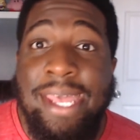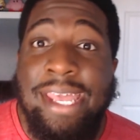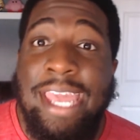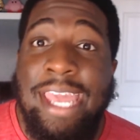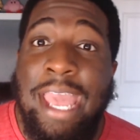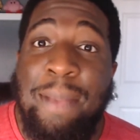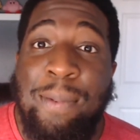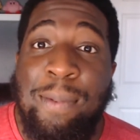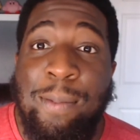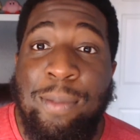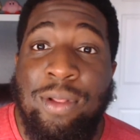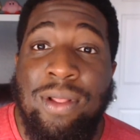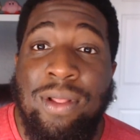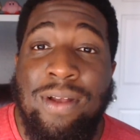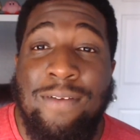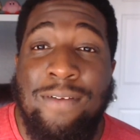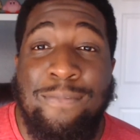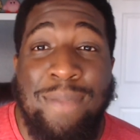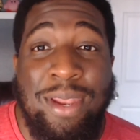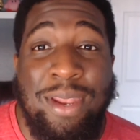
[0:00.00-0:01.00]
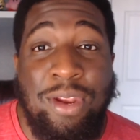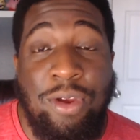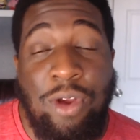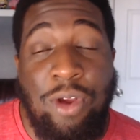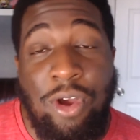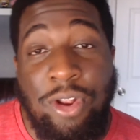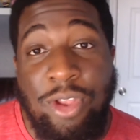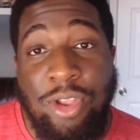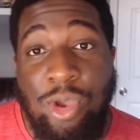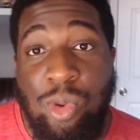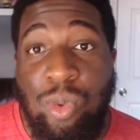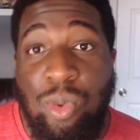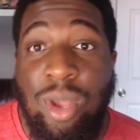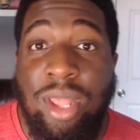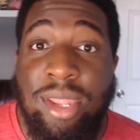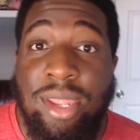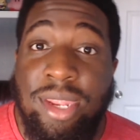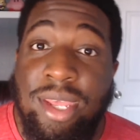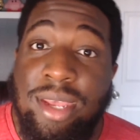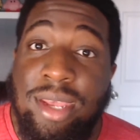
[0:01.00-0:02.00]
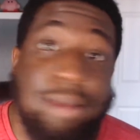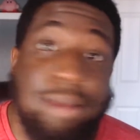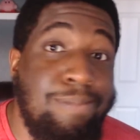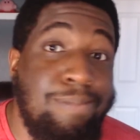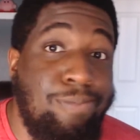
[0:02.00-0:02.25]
capable of better audio quality.